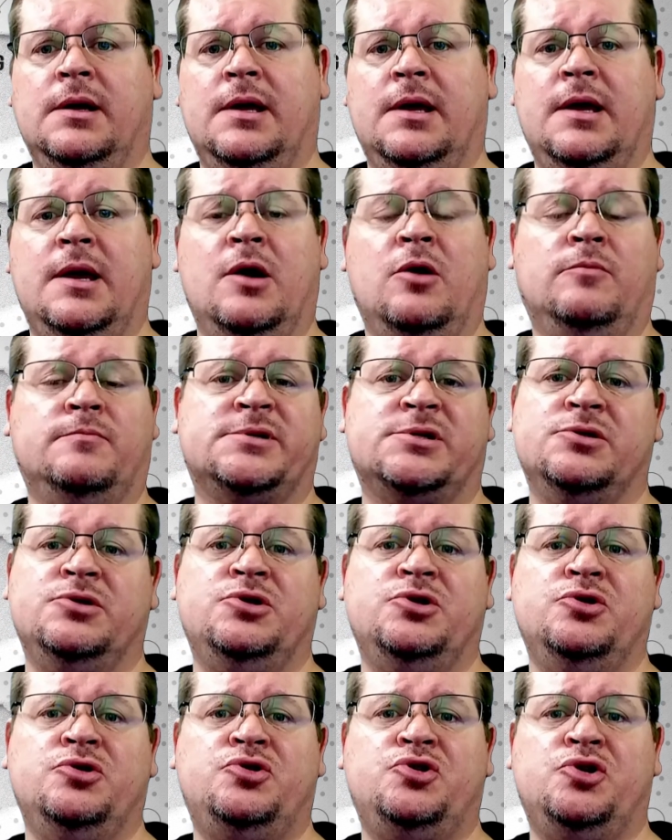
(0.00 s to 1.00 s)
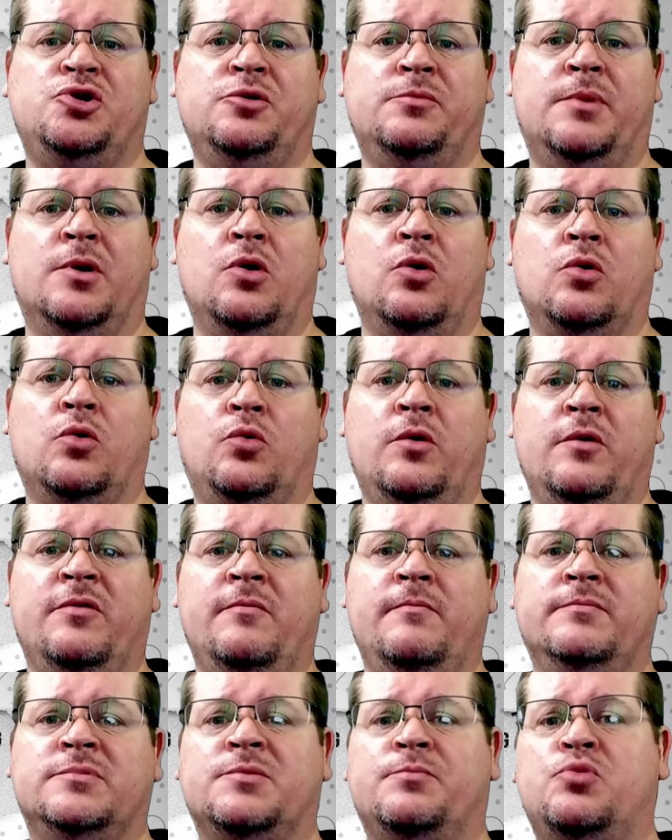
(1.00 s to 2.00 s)
It helps the YouTube
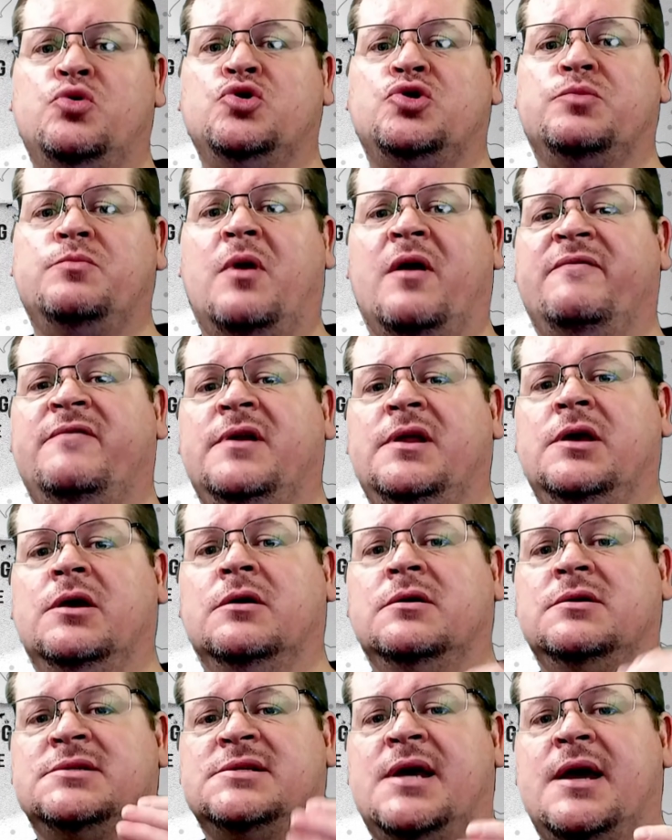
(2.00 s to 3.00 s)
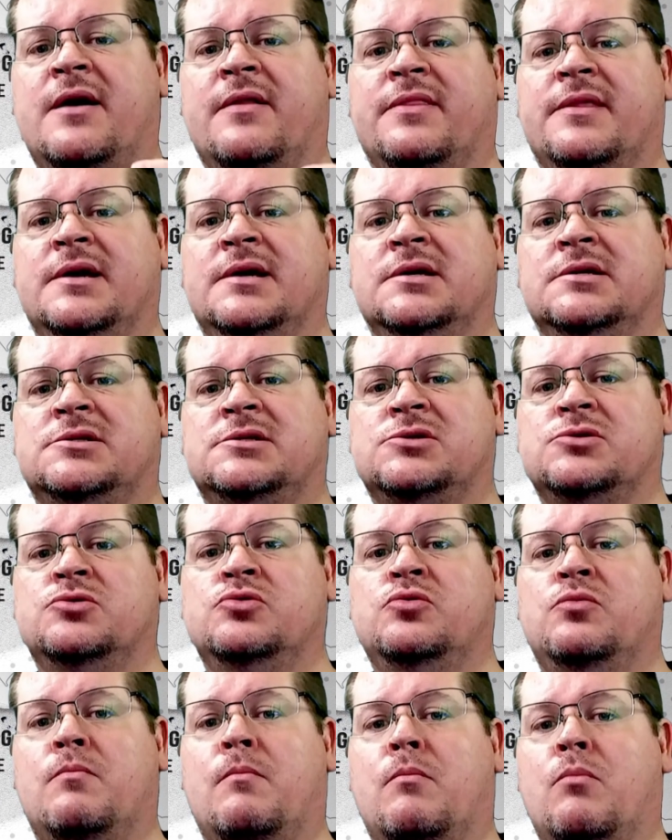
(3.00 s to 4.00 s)
algorithm to push my videos out there
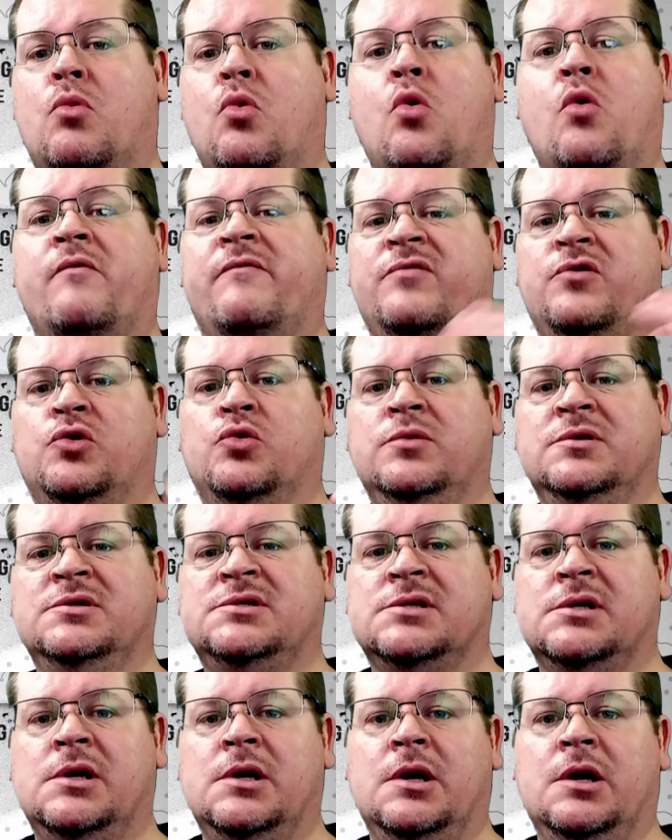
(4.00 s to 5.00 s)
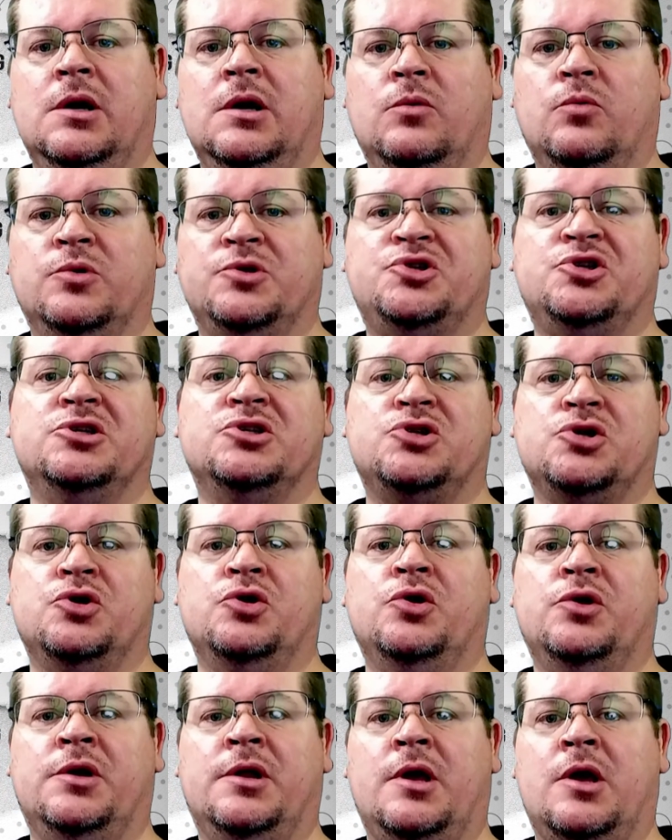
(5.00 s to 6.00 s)
to more viewers, which in
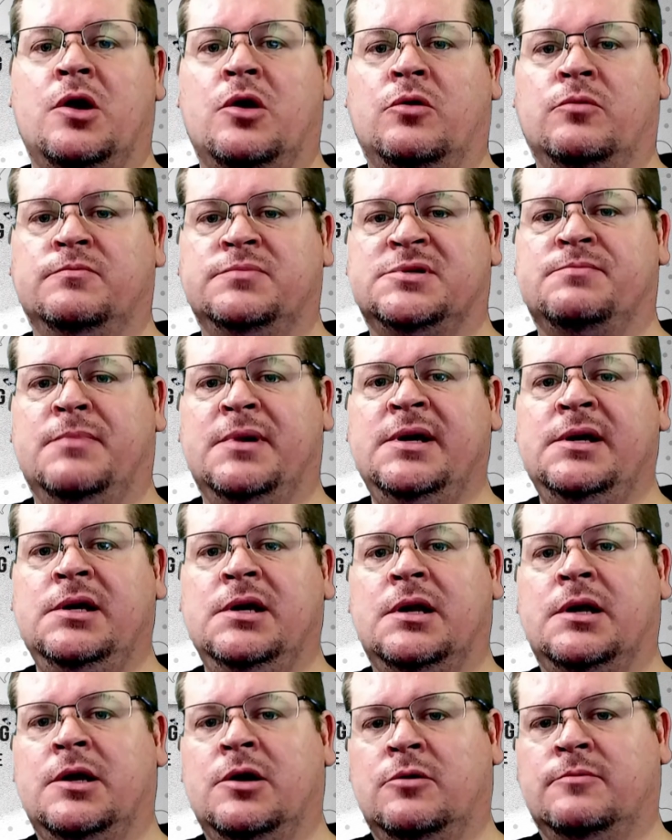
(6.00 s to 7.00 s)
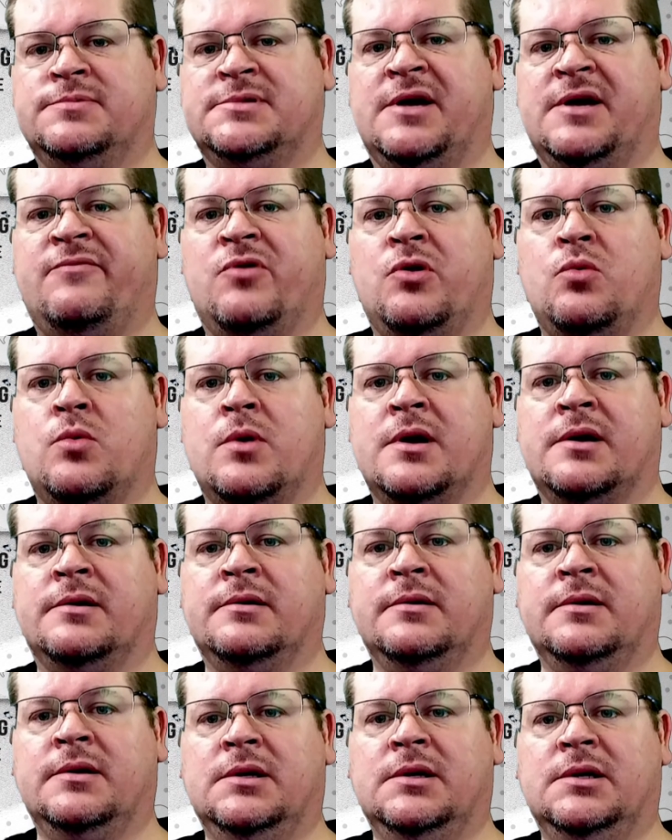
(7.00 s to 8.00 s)
turn helps me and helps everyone.
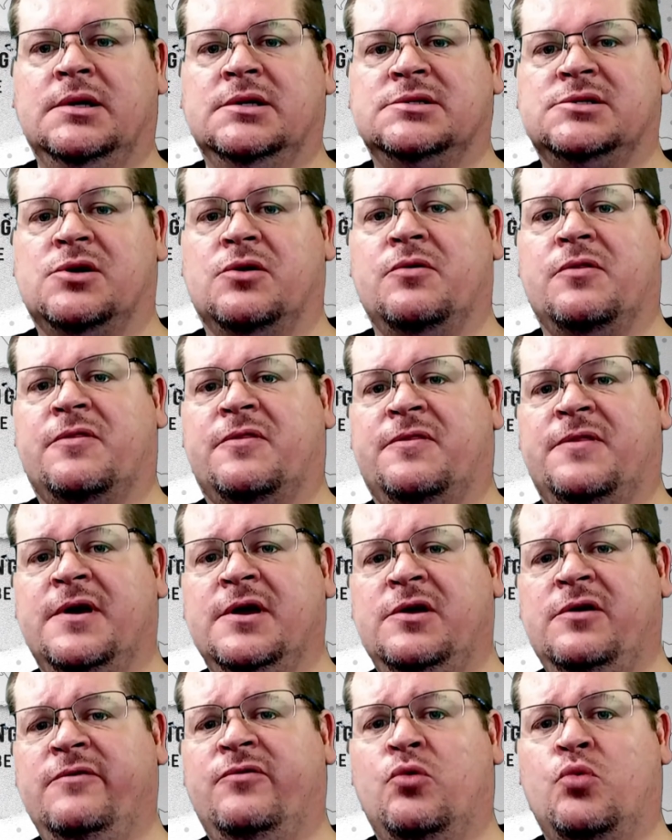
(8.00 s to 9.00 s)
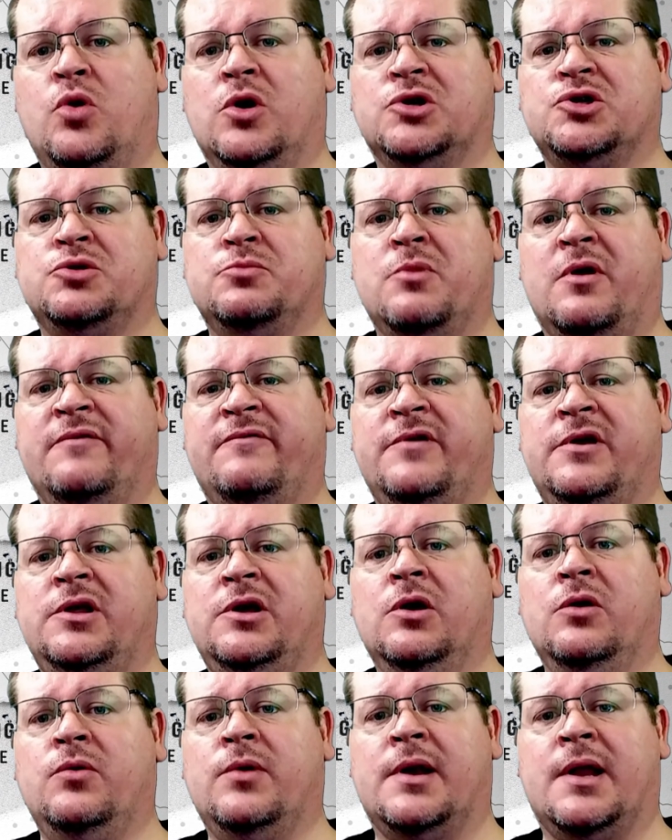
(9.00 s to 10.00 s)
So thank you for watching my
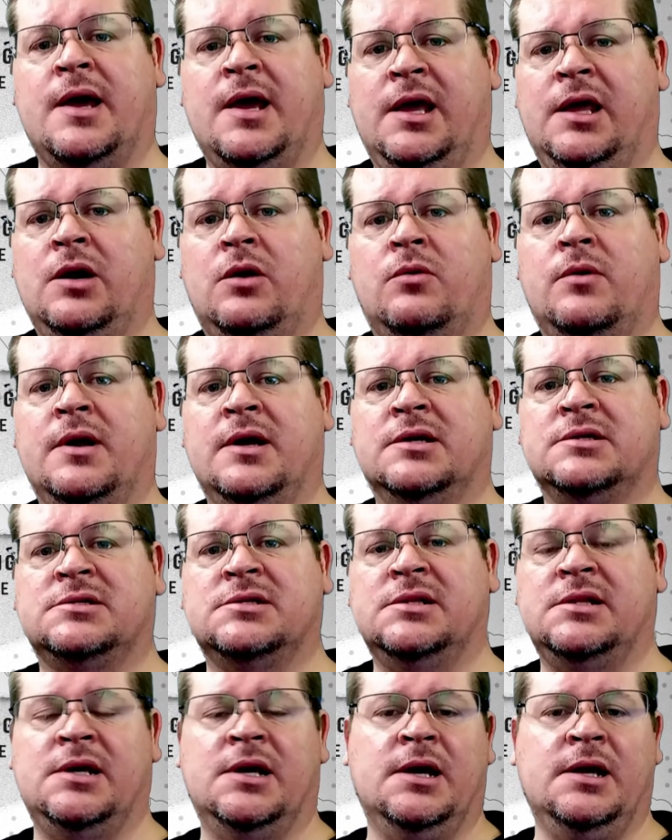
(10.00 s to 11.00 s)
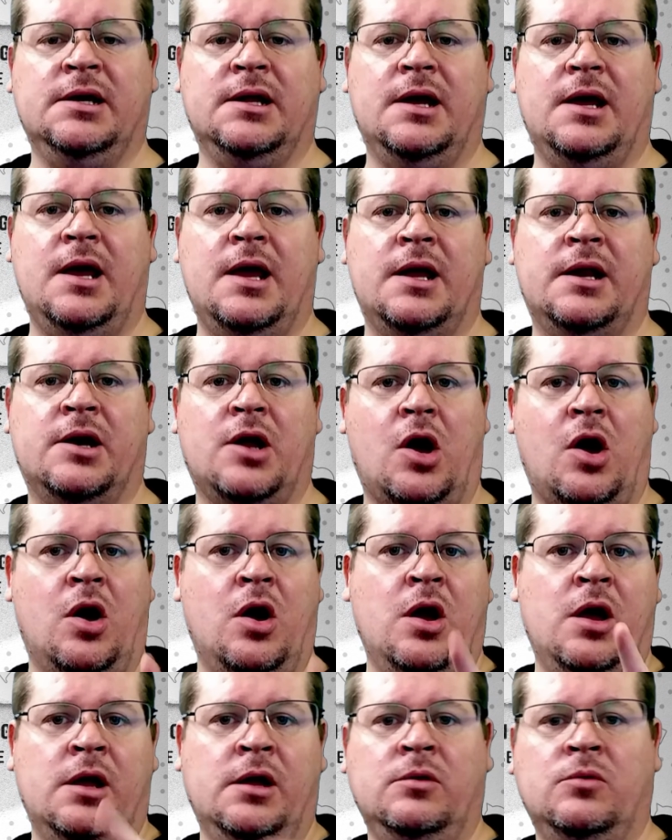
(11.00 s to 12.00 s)
video and hanging around to the end, and
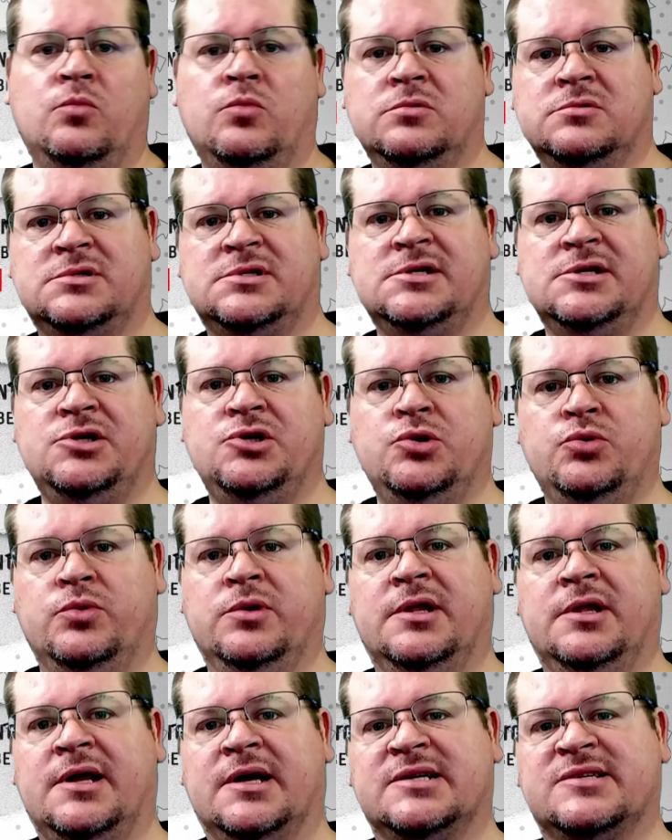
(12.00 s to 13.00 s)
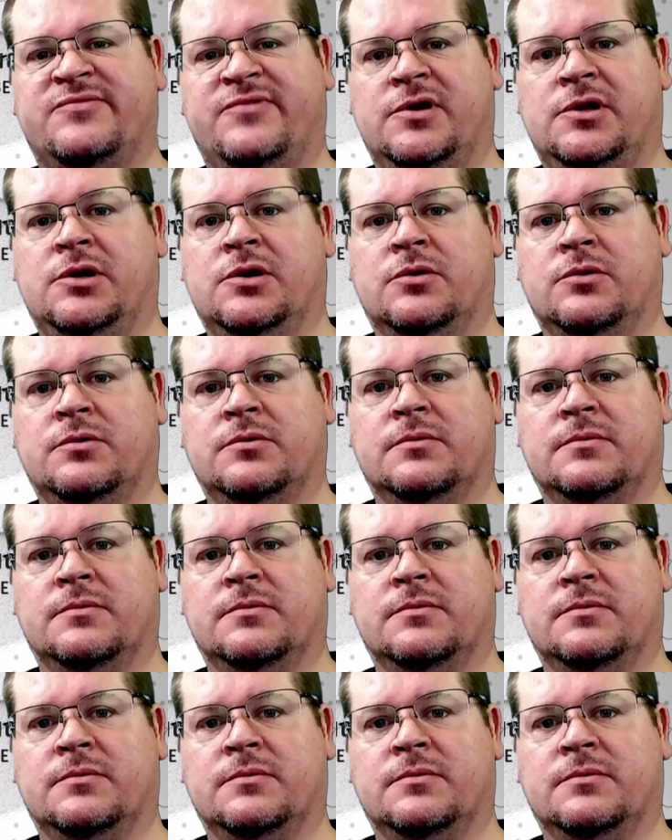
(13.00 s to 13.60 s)
I will see you in the next video.